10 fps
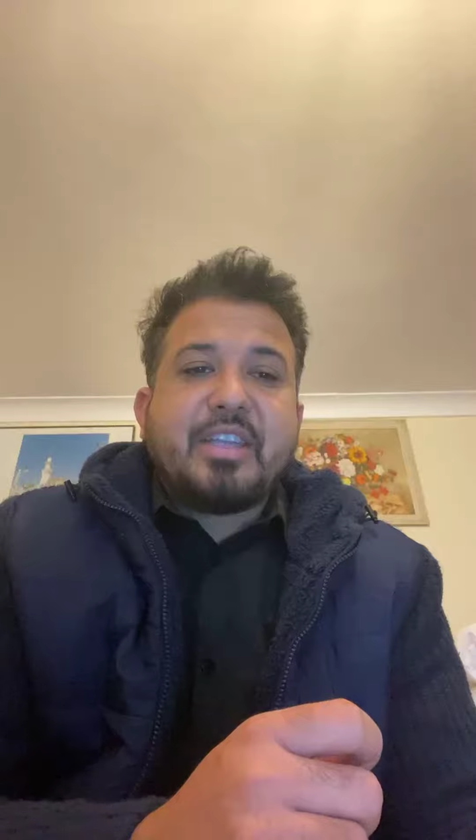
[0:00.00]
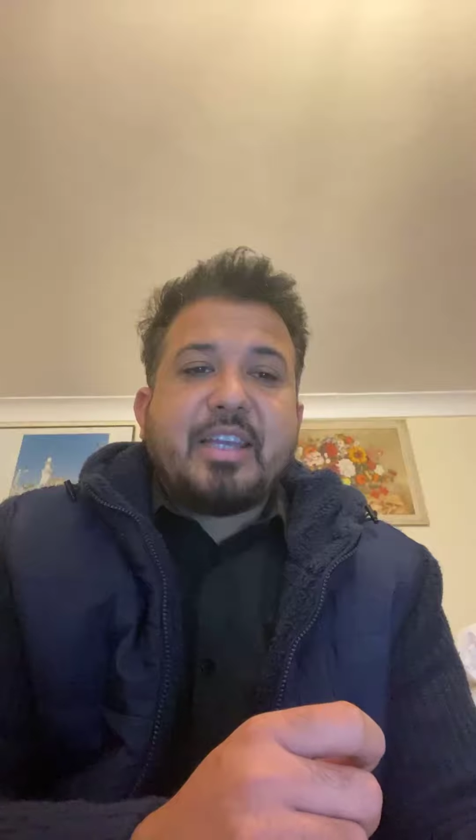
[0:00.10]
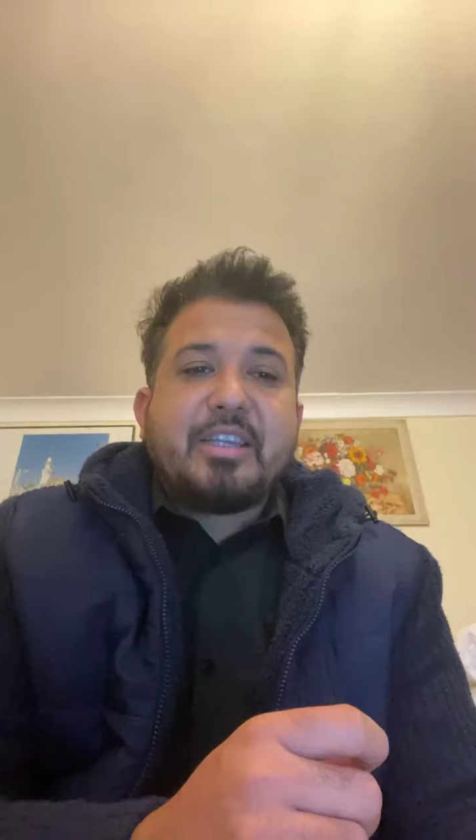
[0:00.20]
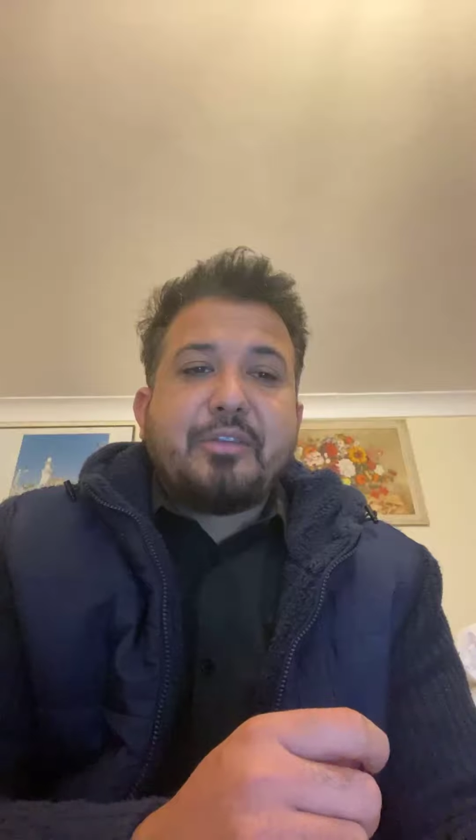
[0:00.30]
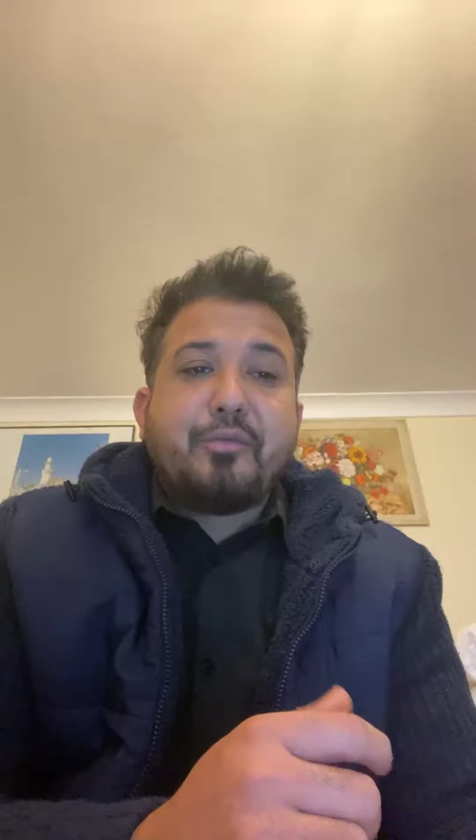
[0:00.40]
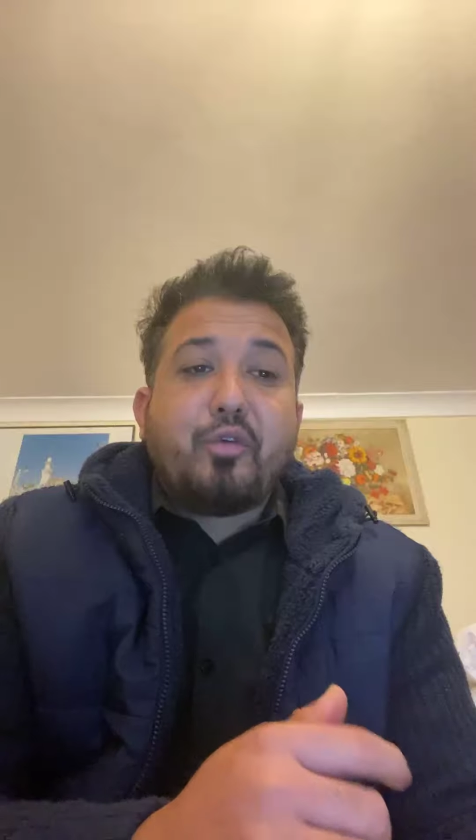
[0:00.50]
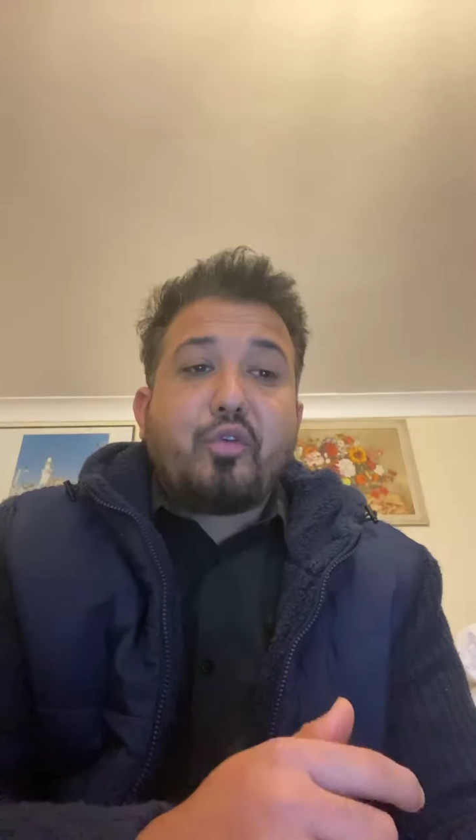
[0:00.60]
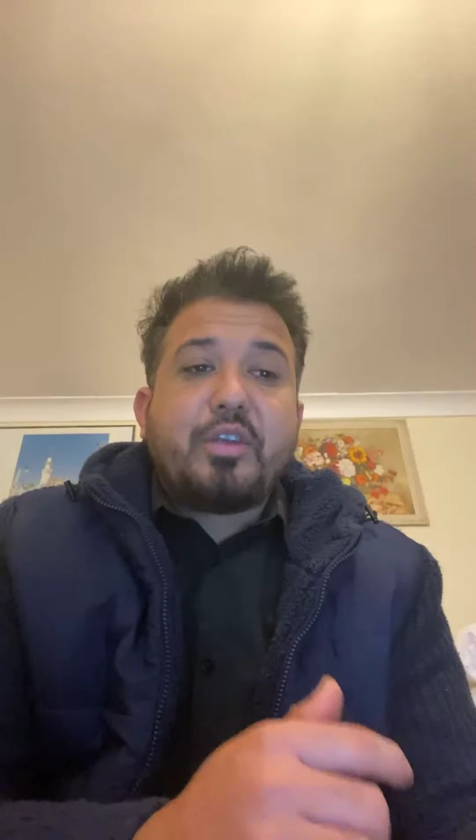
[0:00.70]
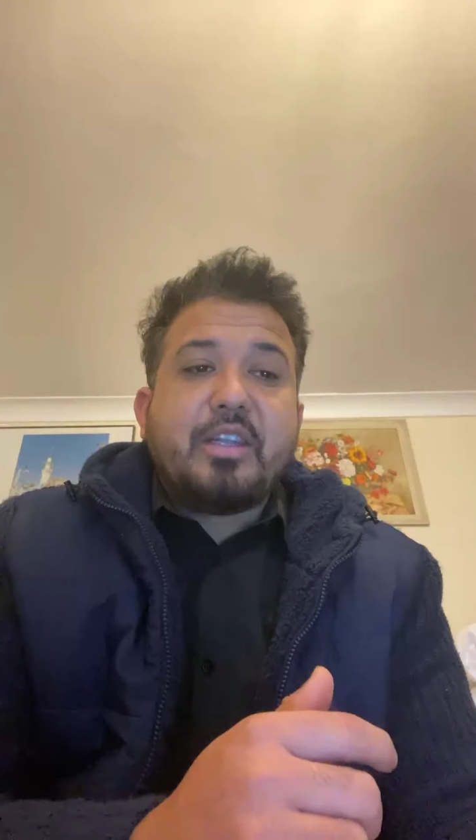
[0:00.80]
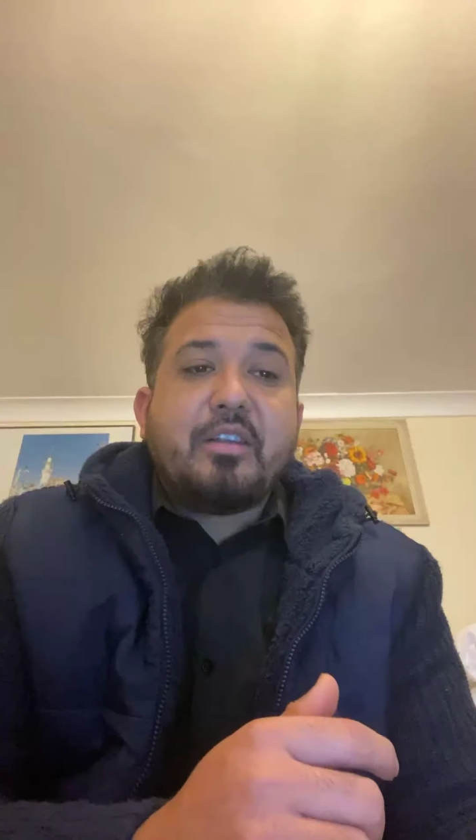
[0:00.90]
and
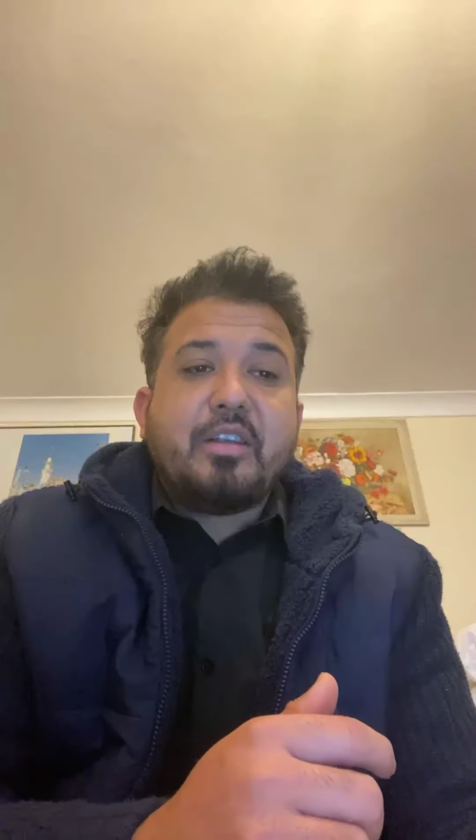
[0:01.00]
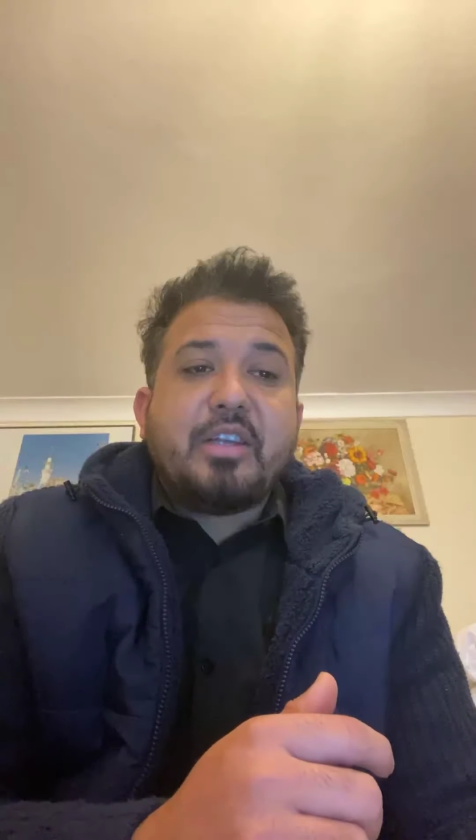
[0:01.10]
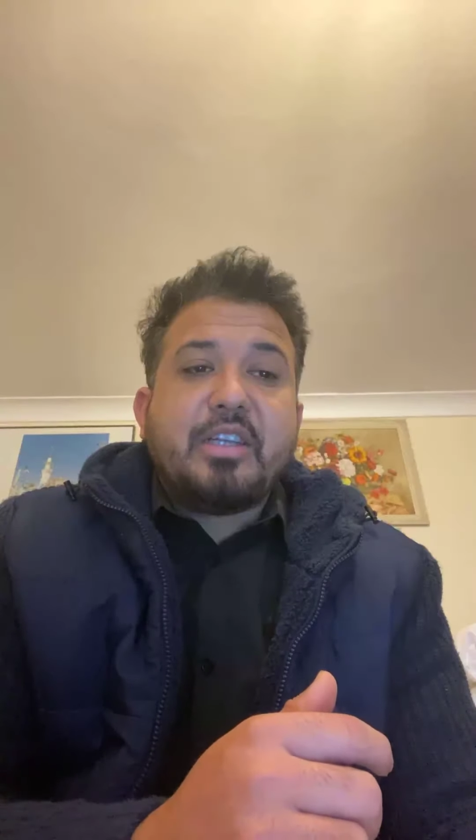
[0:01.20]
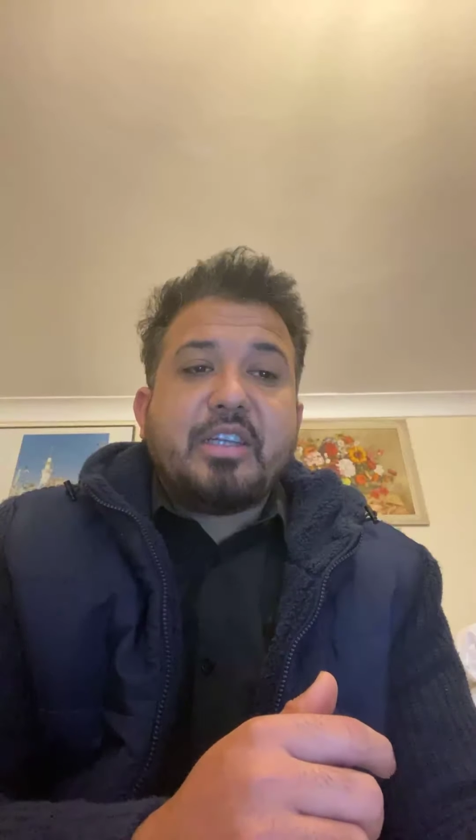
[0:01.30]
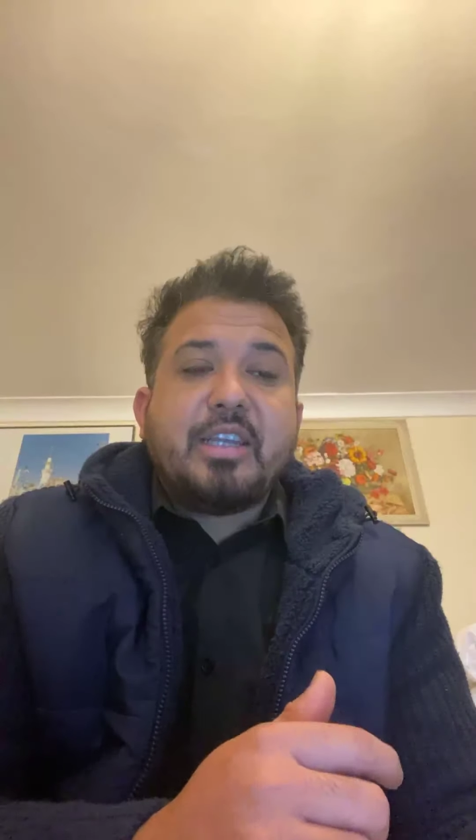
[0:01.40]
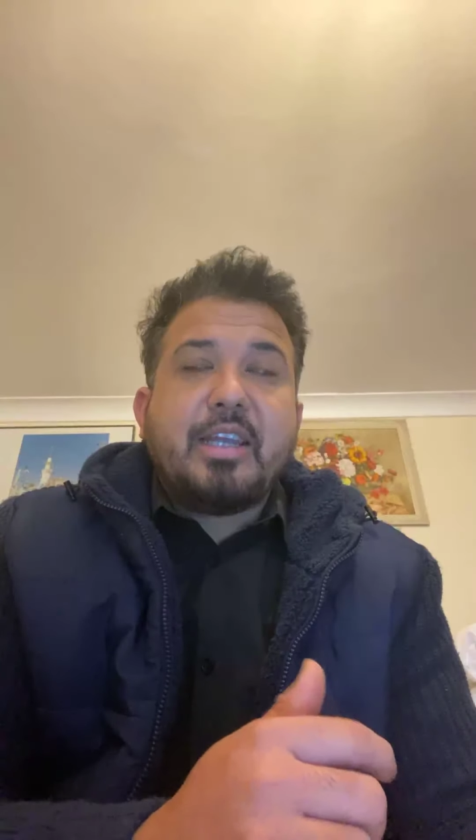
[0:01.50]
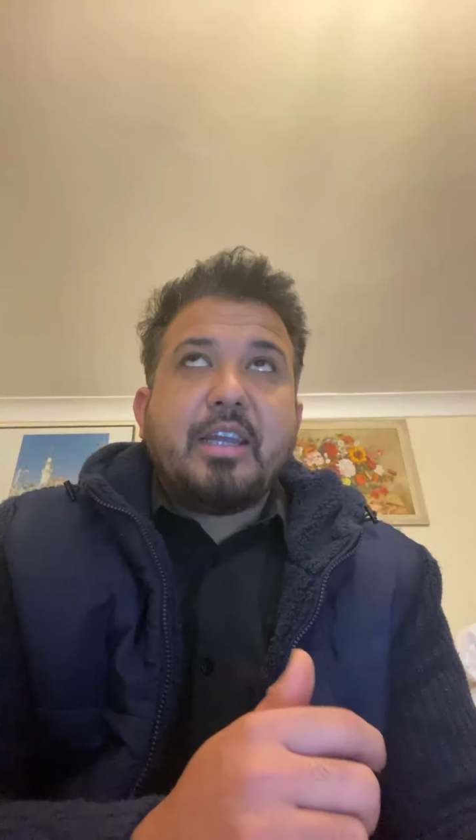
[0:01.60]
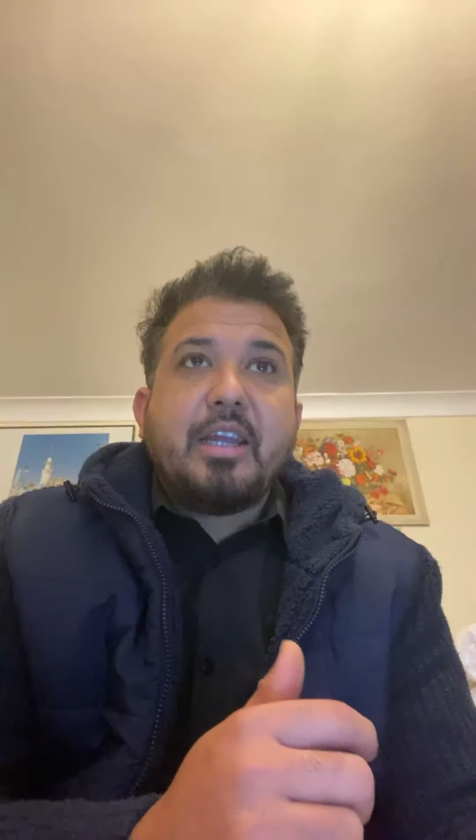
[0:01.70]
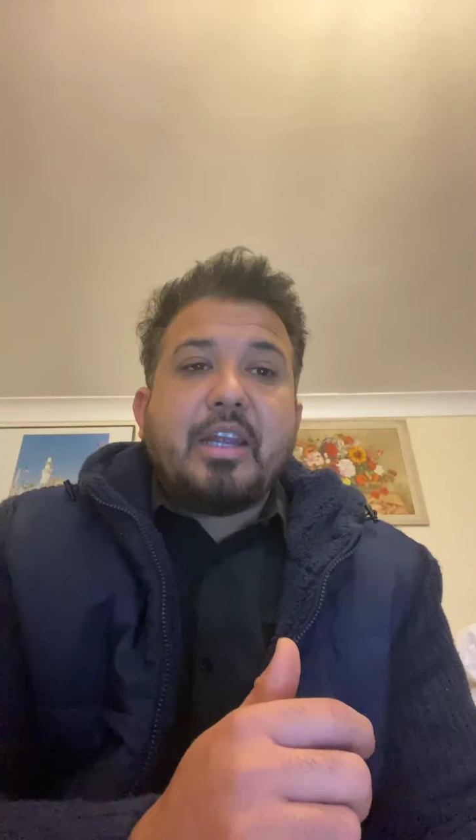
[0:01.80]
invoked in a